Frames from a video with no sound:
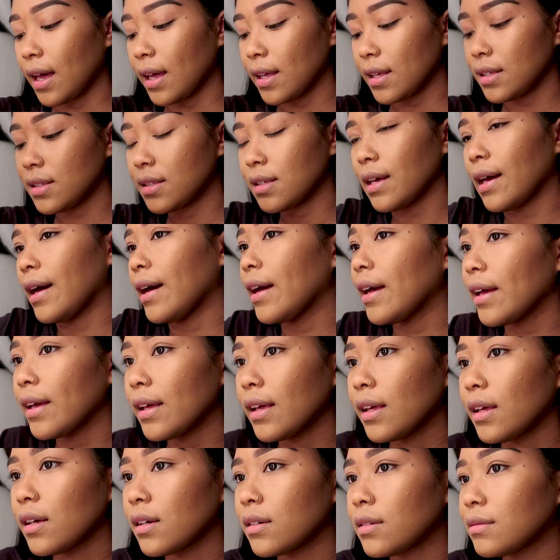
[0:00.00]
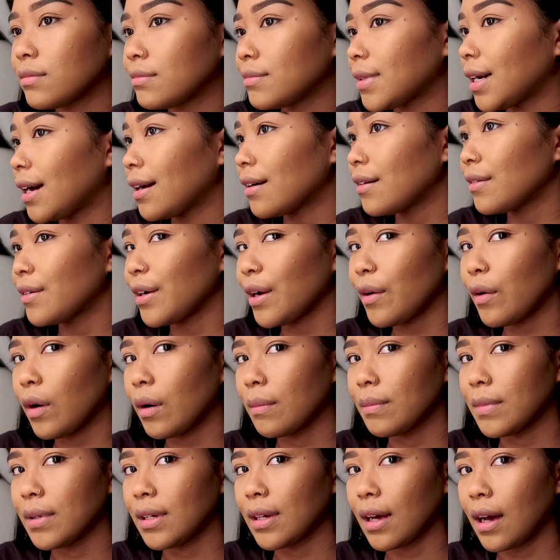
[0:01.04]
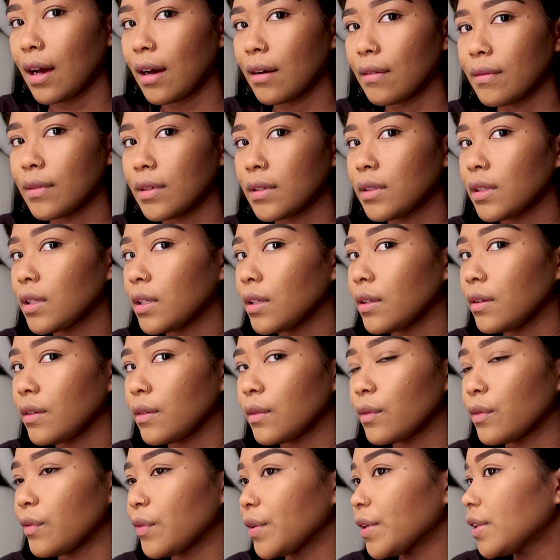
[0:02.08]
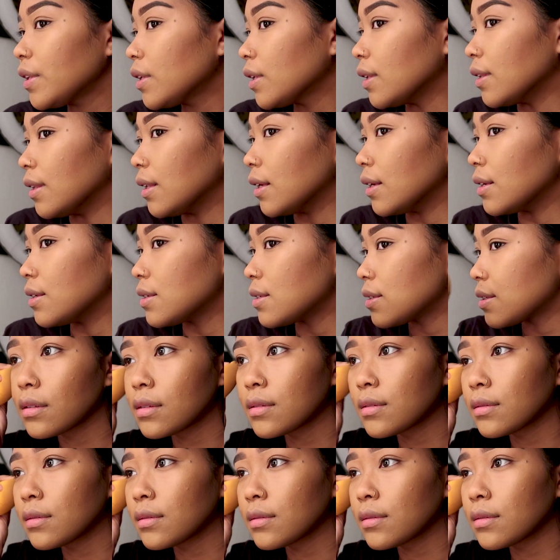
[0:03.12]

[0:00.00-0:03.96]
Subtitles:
Guys, I don't know, I'm not really feeling this.